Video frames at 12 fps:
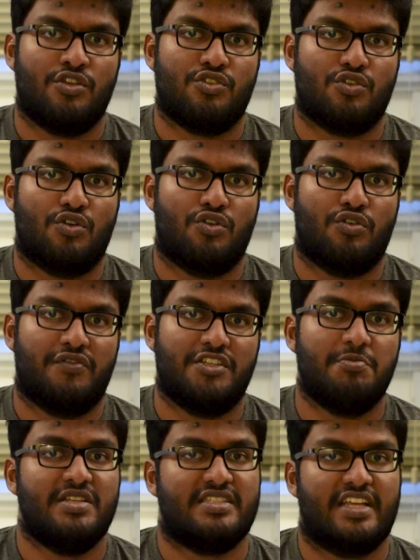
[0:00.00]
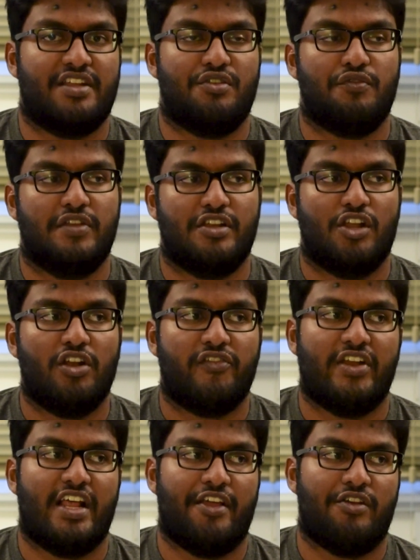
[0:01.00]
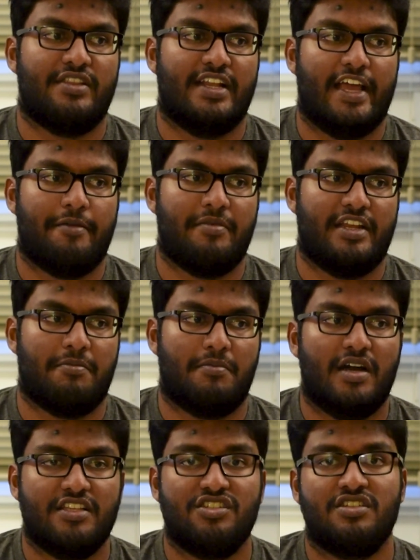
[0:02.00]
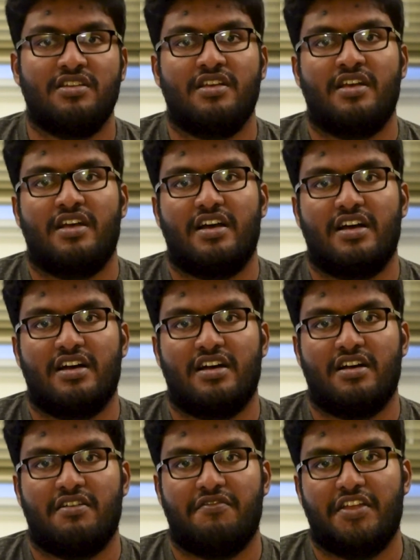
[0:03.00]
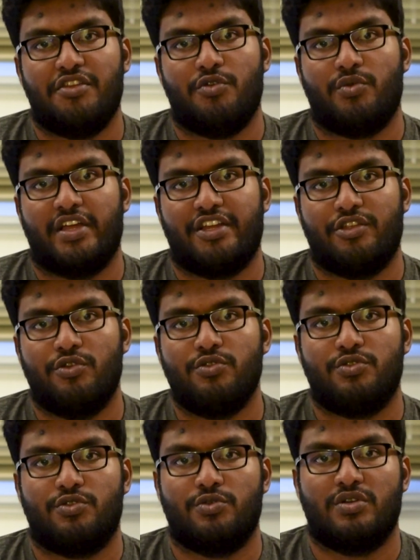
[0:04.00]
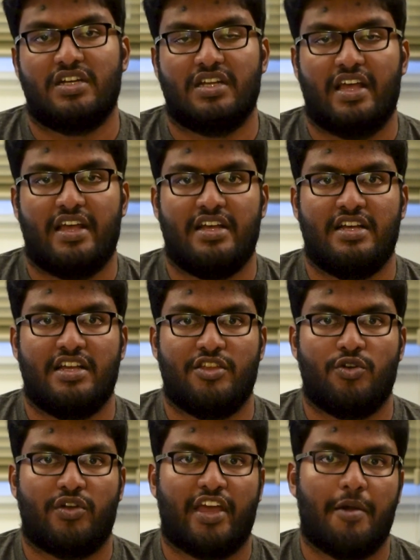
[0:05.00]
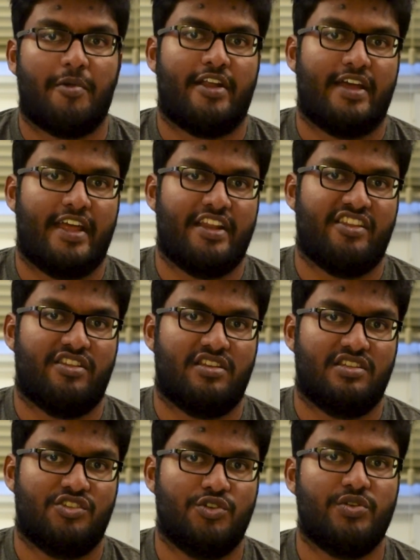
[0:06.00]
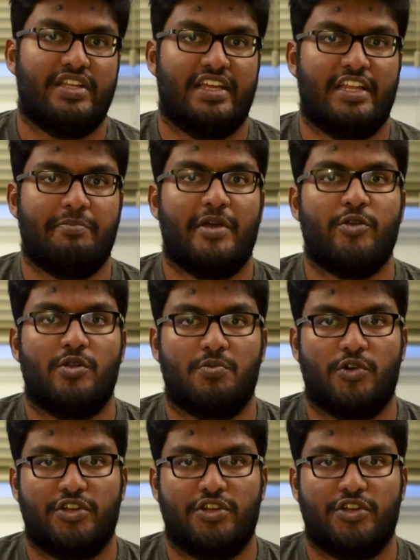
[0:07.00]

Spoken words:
So which means that you will not rely on the light meter much when you get used to your camera and shooting in manual.